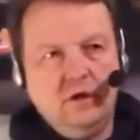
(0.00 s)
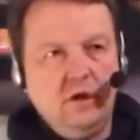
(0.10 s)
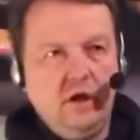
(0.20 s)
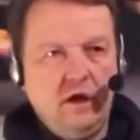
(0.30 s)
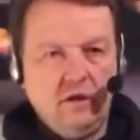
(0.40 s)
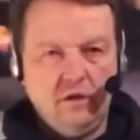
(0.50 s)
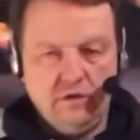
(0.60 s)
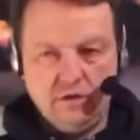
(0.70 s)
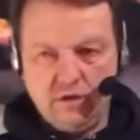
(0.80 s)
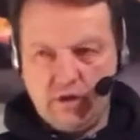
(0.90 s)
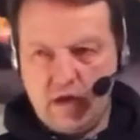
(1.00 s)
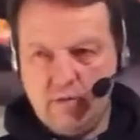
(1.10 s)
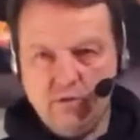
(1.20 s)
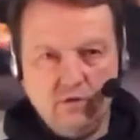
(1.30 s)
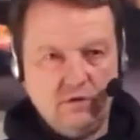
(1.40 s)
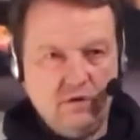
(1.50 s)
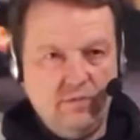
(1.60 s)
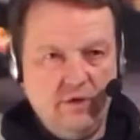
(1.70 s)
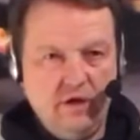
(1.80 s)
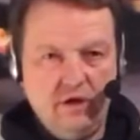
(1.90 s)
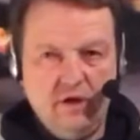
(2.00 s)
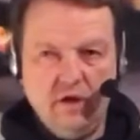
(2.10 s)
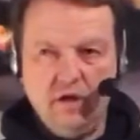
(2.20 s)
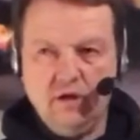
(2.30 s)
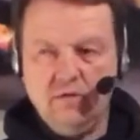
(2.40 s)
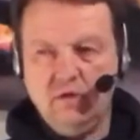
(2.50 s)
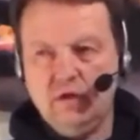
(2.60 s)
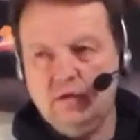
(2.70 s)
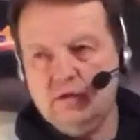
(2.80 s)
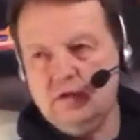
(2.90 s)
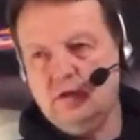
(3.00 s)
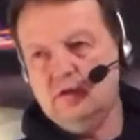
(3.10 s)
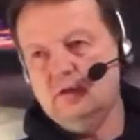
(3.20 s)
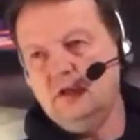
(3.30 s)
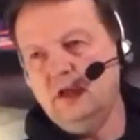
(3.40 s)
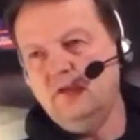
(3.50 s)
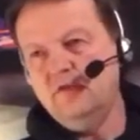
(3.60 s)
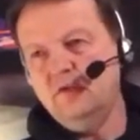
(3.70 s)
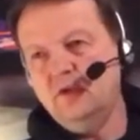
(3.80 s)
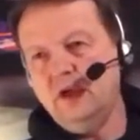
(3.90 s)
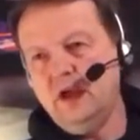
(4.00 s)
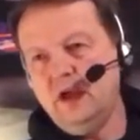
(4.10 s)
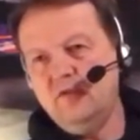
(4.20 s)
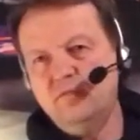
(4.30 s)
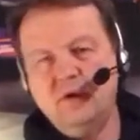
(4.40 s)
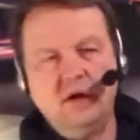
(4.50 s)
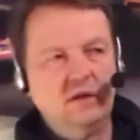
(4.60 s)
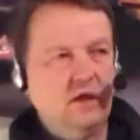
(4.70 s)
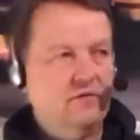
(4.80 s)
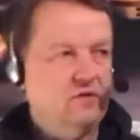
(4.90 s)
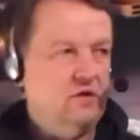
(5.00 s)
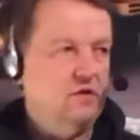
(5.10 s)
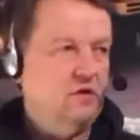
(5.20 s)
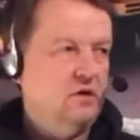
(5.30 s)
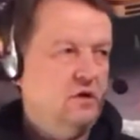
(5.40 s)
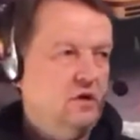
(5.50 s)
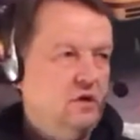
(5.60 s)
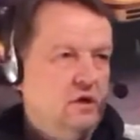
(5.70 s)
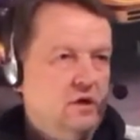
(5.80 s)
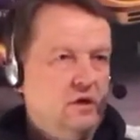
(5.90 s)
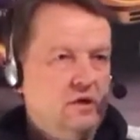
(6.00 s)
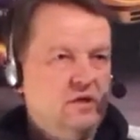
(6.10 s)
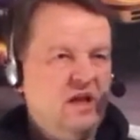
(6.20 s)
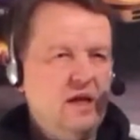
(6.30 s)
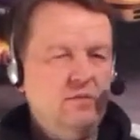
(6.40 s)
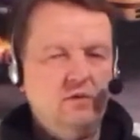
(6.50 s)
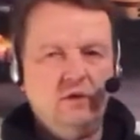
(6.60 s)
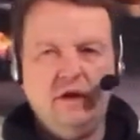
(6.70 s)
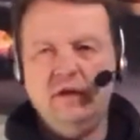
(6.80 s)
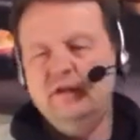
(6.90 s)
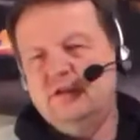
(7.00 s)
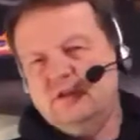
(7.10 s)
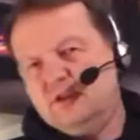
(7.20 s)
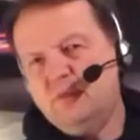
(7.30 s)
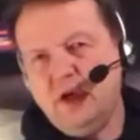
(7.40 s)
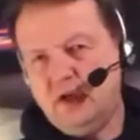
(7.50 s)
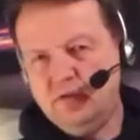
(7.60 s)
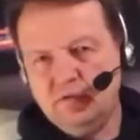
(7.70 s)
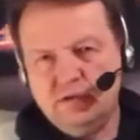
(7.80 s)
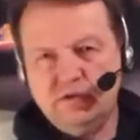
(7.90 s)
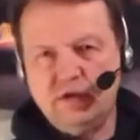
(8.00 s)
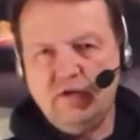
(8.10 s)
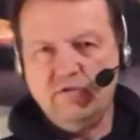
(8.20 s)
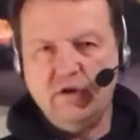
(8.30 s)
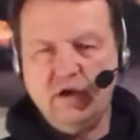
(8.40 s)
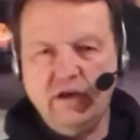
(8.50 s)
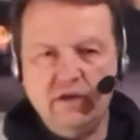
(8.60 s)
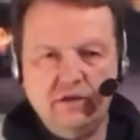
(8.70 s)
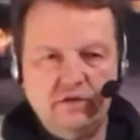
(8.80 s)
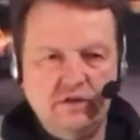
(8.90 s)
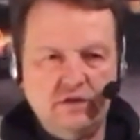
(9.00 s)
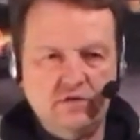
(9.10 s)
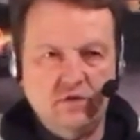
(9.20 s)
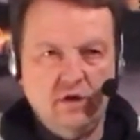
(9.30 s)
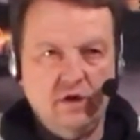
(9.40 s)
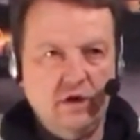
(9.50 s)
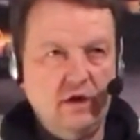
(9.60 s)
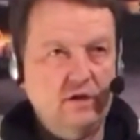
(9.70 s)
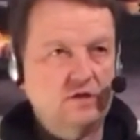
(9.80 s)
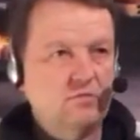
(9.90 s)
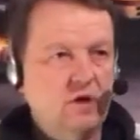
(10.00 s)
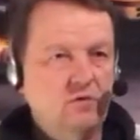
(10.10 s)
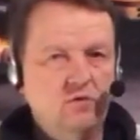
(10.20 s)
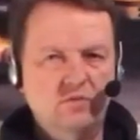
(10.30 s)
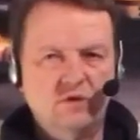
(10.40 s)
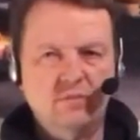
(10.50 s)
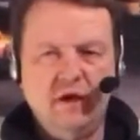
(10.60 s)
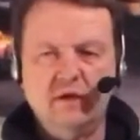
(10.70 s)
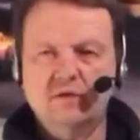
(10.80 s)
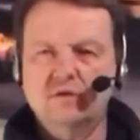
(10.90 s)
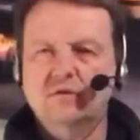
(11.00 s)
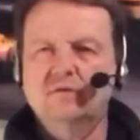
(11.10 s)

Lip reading: and there's a table. It's a big, it's like a 4.5 by 11 table, and it's just piled with stuff on it. It's disorganized. My room's a mess.